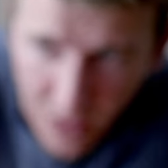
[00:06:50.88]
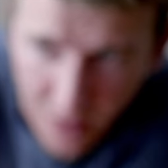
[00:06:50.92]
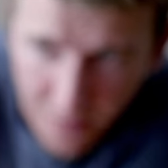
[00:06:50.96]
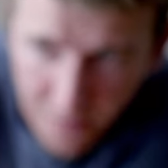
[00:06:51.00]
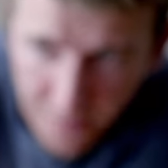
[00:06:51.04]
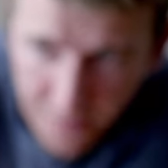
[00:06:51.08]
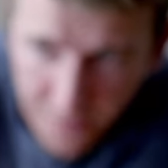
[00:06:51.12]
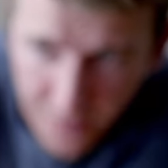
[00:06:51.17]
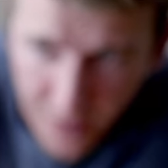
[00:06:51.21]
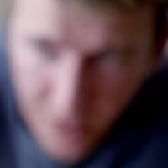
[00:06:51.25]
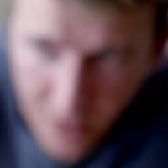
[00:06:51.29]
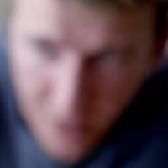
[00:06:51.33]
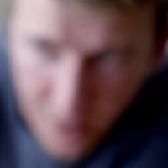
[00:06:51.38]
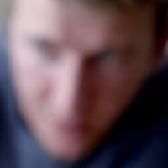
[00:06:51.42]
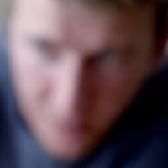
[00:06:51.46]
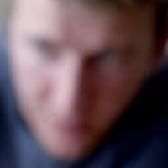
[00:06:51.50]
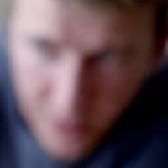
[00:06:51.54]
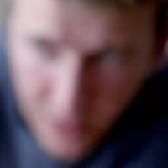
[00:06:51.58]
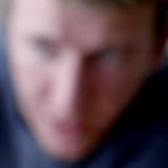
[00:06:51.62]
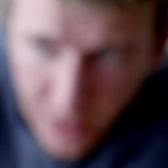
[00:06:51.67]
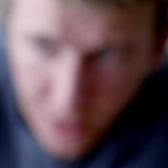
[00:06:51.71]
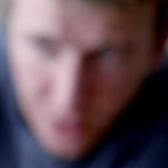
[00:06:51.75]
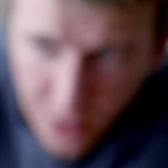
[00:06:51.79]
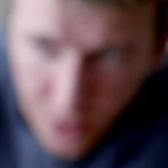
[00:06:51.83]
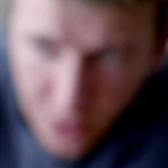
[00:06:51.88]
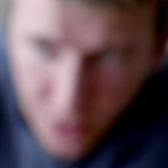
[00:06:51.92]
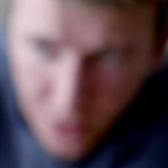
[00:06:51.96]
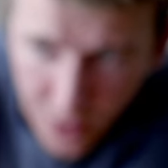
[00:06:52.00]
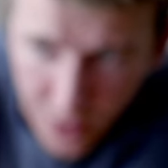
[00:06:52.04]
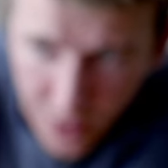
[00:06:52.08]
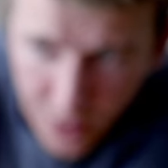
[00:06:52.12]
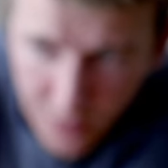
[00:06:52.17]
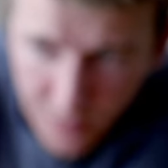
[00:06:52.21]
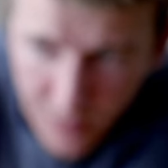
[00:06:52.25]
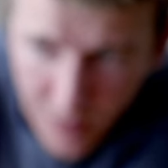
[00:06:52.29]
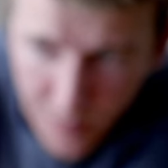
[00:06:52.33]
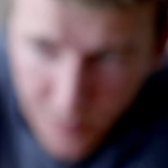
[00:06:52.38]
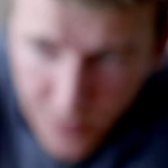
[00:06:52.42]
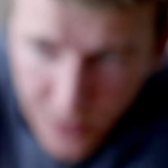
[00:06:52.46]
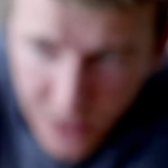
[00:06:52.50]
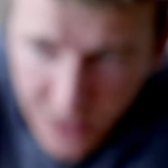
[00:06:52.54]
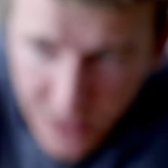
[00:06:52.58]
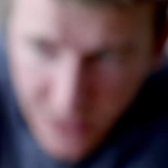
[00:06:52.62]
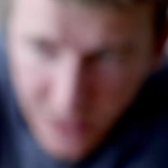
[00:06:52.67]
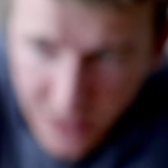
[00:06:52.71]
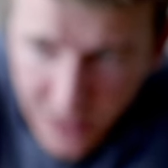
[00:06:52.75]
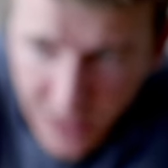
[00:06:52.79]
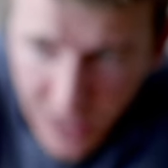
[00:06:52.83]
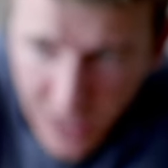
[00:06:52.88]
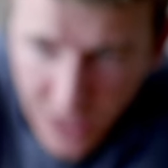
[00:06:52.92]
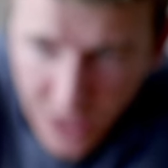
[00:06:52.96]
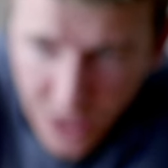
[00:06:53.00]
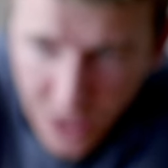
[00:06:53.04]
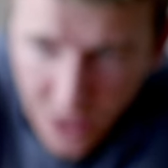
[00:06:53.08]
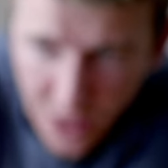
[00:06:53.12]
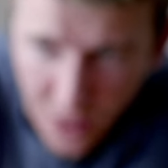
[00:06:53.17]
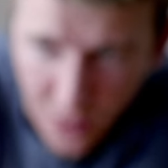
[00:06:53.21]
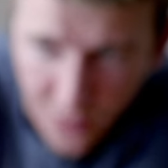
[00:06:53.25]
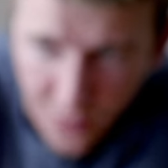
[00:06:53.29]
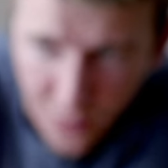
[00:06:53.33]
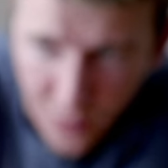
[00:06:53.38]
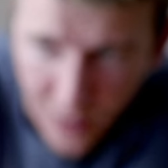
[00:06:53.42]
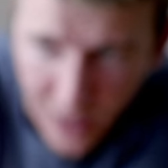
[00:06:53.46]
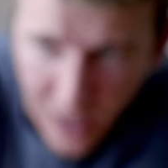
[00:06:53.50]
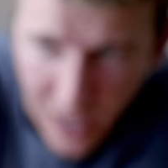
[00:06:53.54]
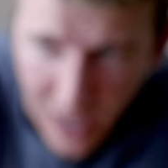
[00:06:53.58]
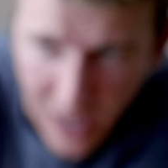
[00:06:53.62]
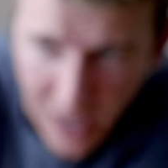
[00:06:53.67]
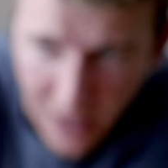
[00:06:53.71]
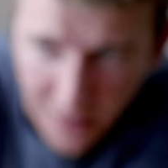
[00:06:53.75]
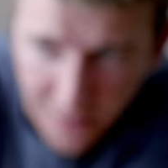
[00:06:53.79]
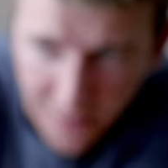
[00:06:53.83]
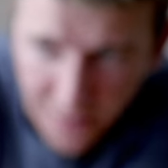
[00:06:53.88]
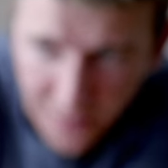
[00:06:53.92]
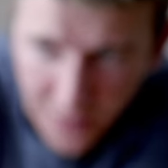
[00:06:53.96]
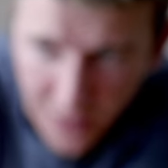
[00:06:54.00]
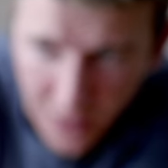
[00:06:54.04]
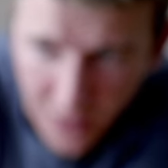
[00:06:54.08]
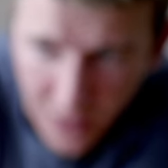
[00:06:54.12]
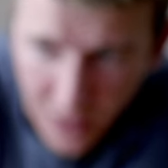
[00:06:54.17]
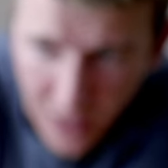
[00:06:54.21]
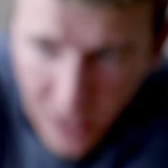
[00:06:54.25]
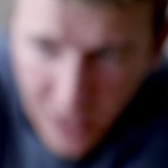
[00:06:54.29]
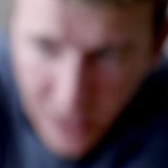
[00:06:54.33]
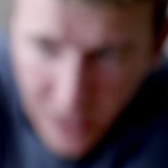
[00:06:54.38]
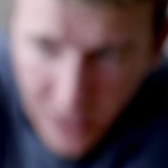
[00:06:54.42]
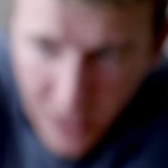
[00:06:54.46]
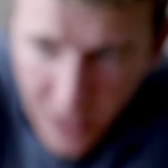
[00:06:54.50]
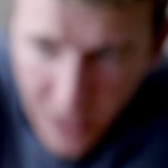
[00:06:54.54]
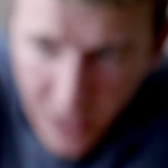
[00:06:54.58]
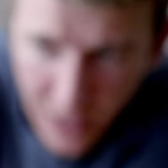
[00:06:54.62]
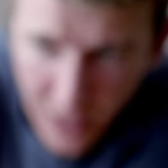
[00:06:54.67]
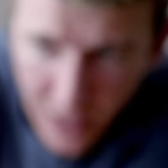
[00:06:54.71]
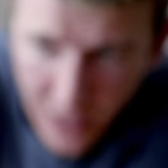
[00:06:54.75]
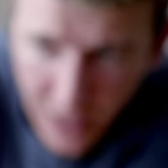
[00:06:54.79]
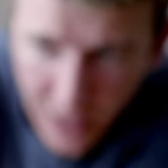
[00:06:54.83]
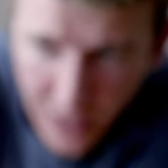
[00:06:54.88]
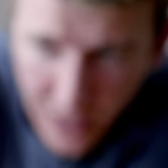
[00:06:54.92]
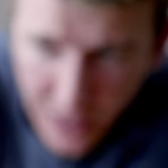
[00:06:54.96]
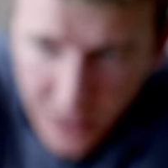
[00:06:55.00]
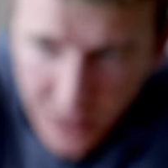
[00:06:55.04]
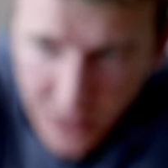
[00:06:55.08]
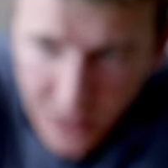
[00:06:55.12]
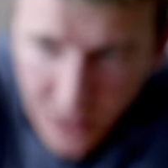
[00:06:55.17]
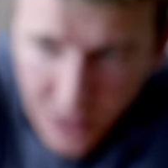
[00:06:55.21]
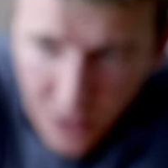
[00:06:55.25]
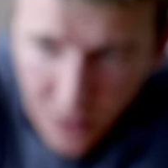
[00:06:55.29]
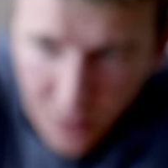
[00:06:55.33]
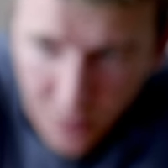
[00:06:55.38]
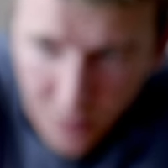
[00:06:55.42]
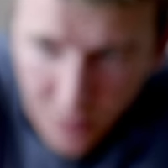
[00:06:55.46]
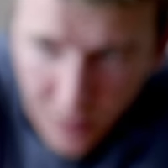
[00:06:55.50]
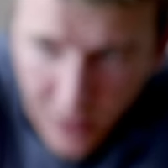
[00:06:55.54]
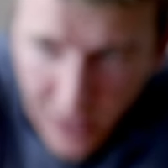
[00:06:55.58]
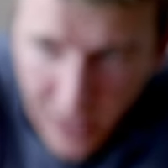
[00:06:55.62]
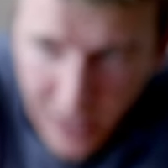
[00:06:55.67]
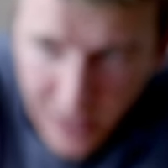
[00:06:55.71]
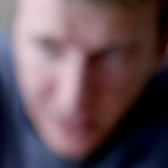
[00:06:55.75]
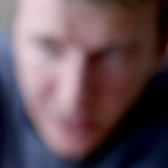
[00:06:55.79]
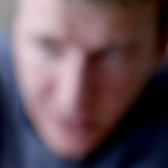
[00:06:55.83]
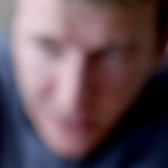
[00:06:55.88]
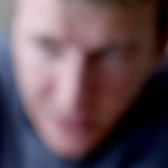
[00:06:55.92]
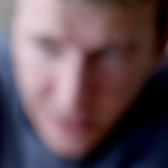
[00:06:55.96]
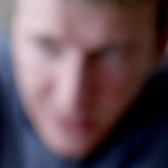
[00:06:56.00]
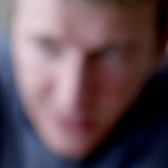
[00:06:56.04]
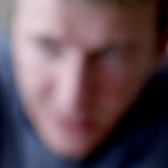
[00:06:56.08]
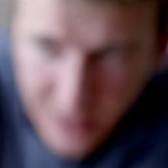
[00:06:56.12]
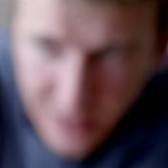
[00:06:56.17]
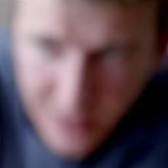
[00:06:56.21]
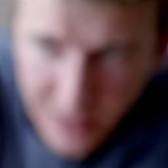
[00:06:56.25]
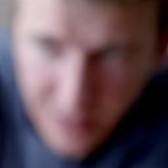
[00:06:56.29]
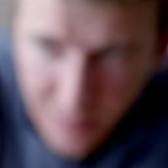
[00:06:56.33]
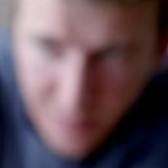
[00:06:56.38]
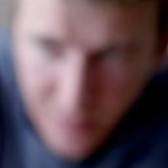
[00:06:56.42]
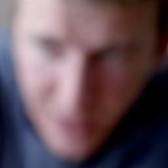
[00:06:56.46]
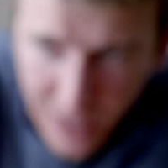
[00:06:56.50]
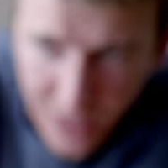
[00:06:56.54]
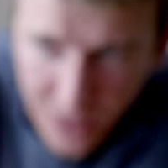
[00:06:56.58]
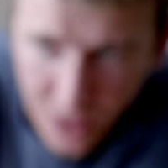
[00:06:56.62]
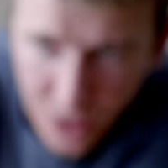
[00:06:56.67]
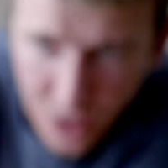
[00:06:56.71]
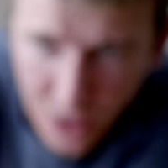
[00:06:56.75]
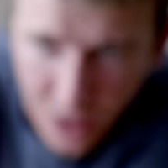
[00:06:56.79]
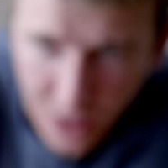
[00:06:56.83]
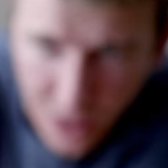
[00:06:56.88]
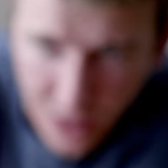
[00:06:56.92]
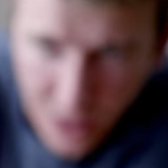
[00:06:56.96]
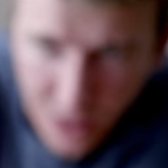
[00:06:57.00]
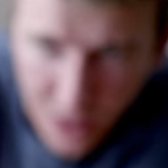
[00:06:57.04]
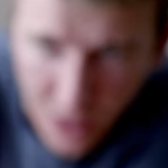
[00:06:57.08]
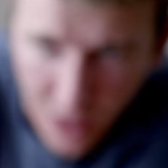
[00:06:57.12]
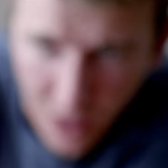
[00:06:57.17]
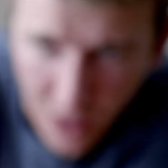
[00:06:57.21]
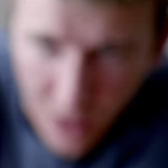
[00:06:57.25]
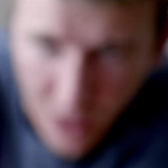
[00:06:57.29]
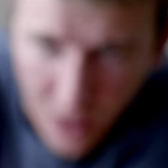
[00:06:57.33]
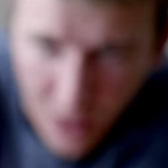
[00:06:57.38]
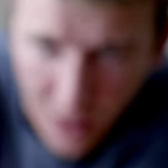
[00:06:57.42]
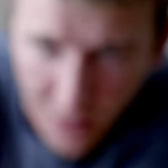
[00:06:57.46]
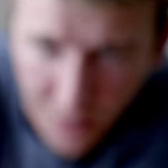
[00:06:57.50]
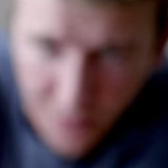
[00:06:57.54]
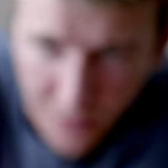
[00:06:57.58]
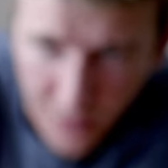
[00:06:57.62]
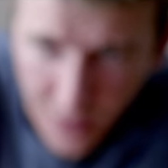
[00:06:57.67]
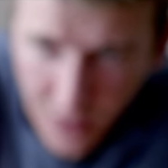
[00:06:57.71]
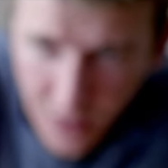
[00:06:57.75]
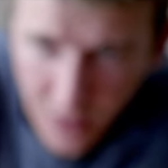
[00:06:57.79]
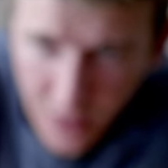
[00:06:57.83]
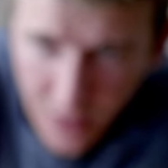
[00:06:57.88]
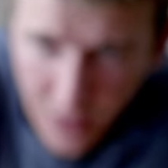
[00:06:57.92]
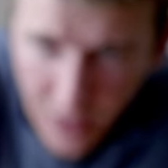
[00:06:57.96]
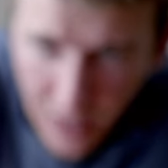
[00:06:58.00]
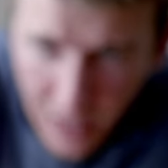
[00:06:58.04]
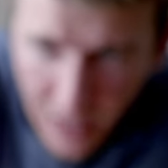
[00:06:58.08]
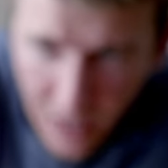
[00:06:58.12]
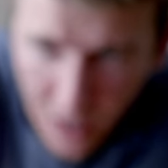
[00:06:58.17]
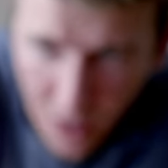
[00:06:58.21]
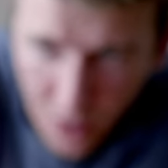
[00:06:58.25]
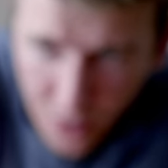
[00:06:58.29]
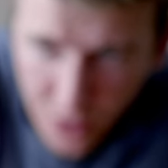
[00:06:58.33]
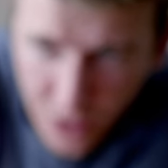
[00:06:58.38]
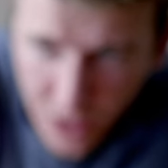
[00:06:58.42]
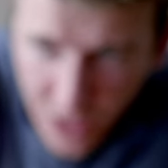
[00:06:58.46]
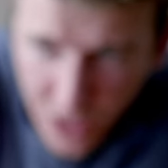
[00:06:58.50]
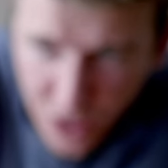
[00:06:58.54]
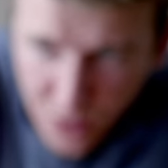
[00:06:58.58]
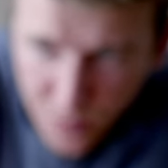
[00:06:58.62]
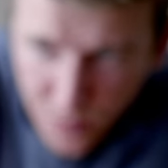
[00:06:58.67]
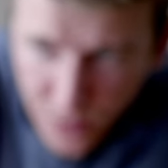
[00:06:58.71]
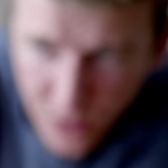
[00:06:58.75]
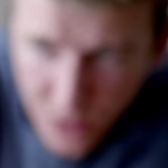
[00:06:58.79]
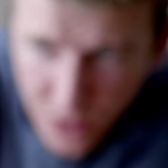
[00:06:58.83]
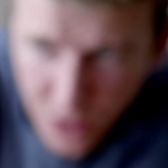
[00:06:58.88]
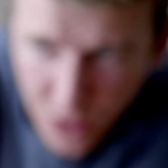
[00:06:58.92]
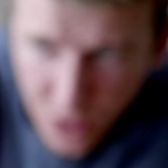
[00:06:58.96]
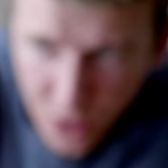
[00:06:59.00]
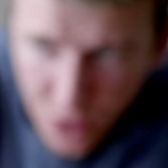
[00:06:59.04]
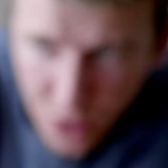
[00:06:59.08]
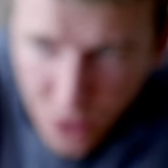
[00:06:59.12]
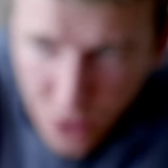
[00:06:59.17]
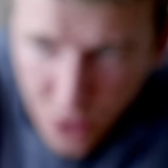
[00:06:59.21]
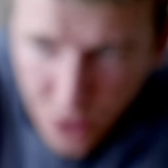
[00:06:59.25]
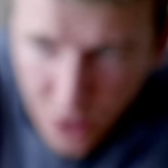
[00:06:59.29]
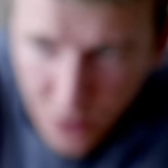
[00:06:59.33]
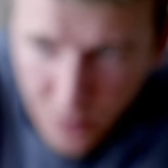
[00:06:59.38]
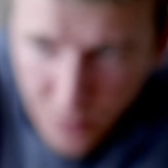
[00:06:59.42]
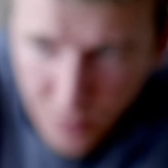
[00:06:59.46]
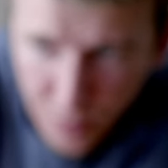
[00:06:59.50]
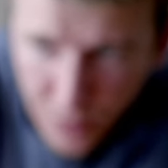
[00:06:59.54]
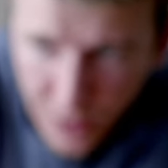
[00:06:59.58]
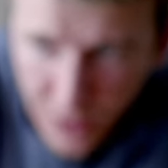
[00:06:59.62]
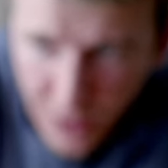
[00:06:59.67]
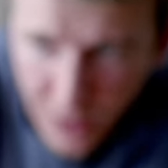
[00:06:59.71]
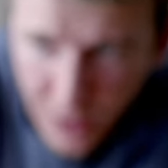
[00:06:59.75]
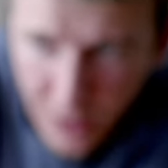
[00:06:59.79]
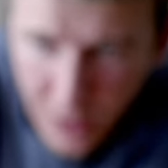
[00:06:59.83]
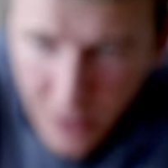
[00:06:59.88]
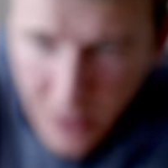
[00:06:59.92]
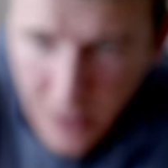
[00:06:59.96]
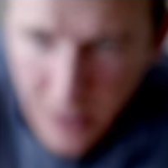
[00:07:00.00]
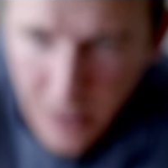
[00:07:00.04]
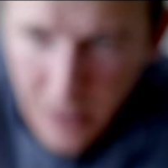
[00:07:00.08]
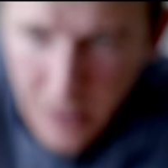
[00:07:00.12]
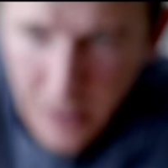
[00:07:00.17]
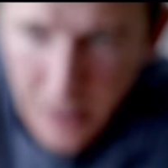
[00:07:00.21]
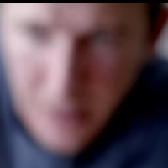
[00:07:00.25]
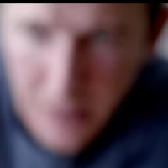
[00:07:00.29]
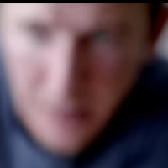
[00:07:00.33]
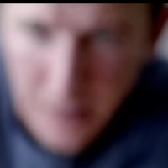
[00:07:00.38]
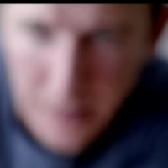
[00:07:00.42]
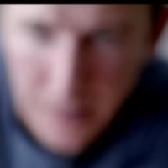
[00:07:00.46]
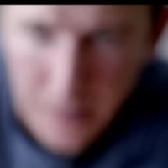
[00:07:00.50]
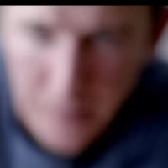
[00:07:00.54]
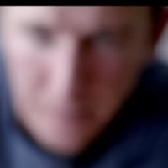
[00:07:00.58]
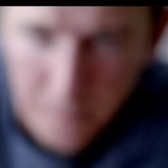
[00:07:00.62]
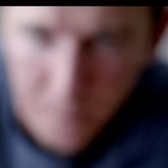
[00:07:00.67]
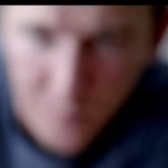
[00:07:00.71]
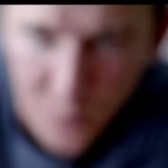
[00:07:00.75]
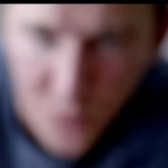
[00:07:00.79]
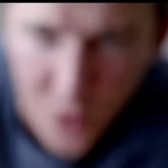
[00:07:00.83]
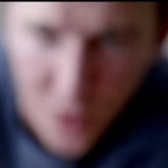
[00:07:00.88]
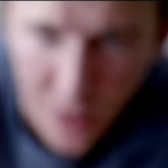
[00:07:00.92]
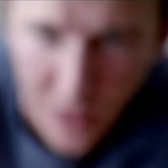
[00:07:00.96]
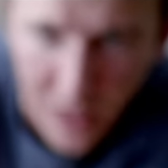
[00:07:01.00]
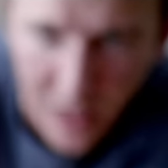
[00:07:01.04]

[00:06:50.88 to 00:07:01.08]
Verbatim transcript: a very good representation of what I feel like is the right dimensions of how chess pieces should be um, you